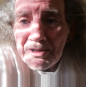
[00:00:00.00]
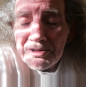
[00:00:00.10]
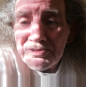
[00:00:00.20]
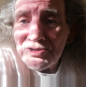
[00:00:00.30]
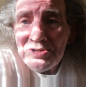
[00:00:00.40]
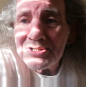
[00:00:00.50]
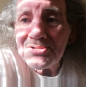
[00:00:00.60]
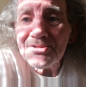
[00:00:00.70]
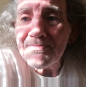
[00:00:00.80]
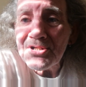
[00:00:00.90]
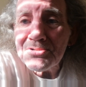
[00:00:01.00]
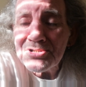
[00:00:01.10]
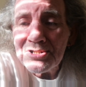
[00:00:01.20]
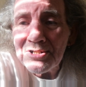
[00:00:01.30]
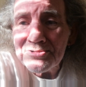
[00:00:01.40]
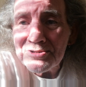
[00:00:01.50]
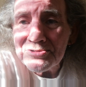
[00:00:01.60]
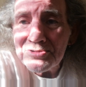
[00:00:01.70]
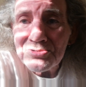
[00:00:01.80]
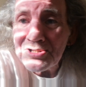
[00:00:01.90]
And it was only because I'm a nosy cunt
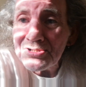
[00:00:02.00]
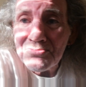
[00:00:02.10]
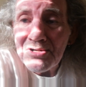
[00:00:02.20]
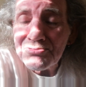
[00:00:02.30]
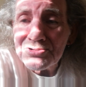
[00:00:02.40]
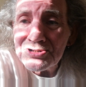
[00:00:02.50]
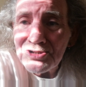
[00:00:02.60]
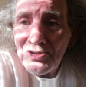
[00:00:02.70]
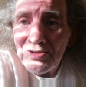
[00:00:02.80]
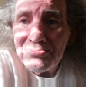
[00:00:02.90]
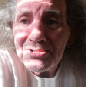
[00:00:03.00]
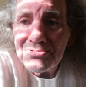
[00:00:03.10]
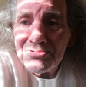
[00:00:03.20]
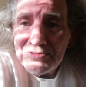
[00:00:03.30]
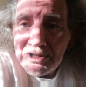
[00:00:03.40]
and I was in the reference library